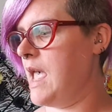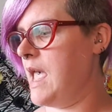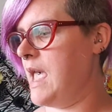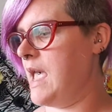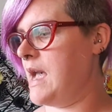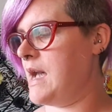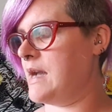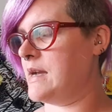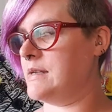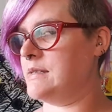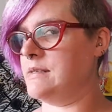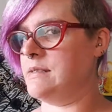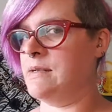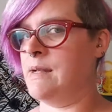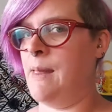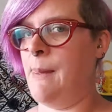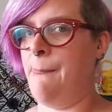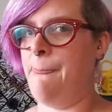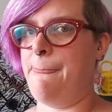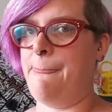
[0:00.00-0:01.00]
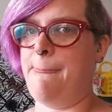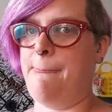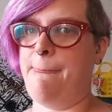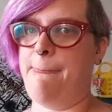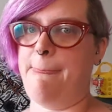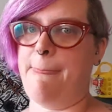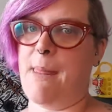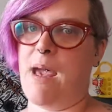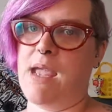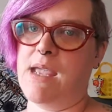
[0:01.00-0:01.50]
And
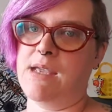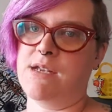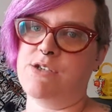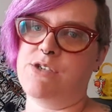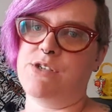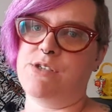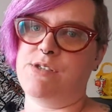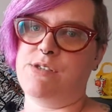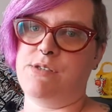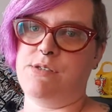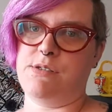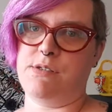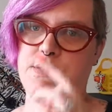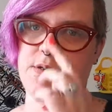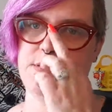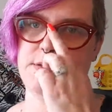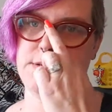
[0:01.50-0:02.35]
I can just